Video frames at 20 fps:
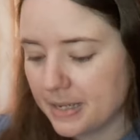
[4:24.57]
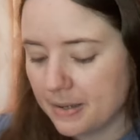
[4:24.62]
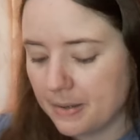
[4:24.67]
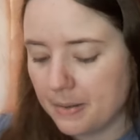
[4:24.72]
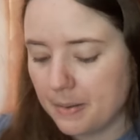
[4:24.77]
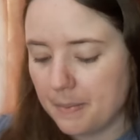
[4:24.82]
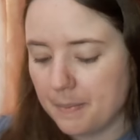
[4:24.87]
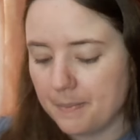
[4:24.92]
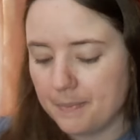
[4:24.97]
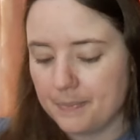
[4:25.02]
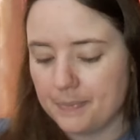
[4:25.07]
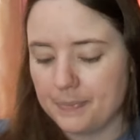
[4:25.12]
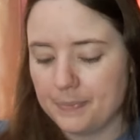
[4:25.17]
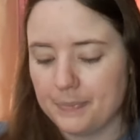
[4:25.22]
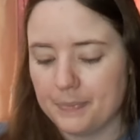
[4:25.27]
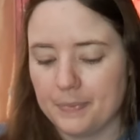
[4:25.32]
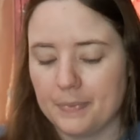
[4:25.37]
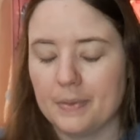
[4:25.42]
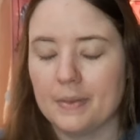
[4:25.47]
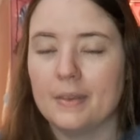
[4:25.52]
um,
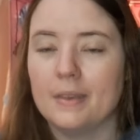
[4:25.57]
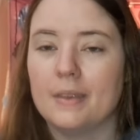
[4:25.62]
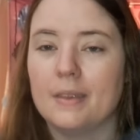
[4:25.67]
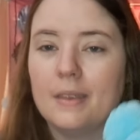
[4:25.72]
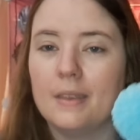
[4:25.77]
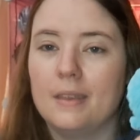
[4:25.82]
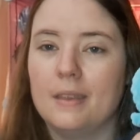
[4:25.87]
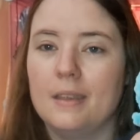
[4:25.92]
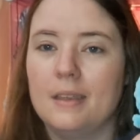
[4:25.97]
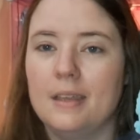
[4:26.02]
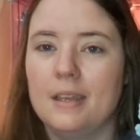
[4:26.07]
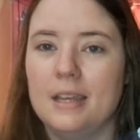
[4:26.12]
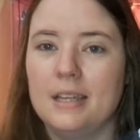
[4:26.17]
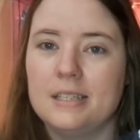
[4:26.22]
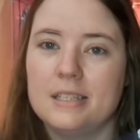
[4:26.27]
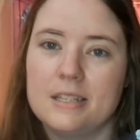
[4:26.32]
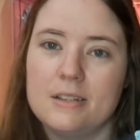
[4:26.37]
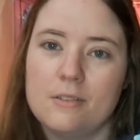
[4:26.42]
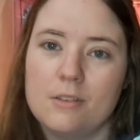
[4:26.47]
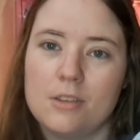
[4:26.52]

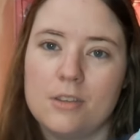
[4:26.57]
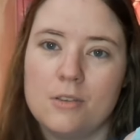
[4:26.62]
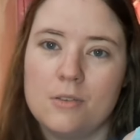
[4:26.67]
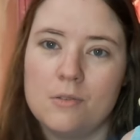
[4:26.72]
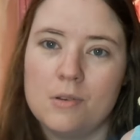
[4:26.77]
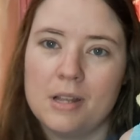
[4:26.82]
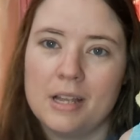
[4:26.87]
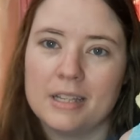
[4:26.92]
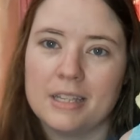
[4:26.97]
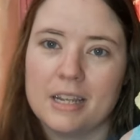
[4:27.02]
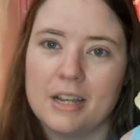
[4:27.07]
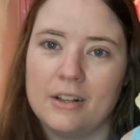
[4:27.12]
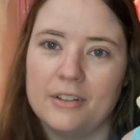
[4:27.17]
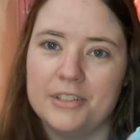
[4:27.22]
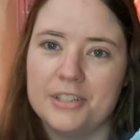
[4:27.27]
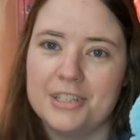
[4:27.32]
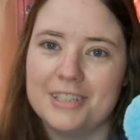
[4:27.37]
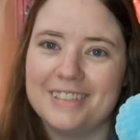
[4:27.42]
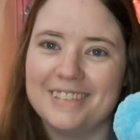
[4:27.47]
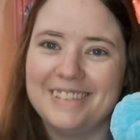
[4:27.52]
it's still cute. I like the
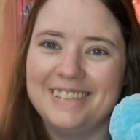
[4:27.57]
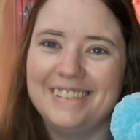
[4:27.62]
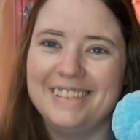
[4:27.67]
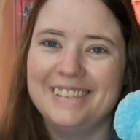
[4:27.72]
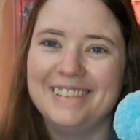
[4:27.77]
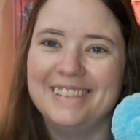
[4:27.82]
colors.